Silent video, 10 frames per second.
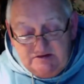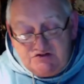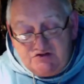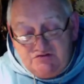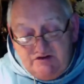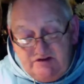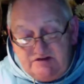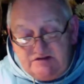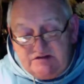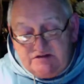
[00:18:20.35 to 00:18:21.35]

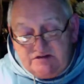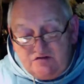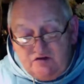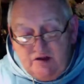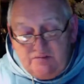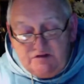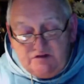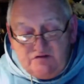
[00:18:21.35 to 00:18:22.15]
Teresa described this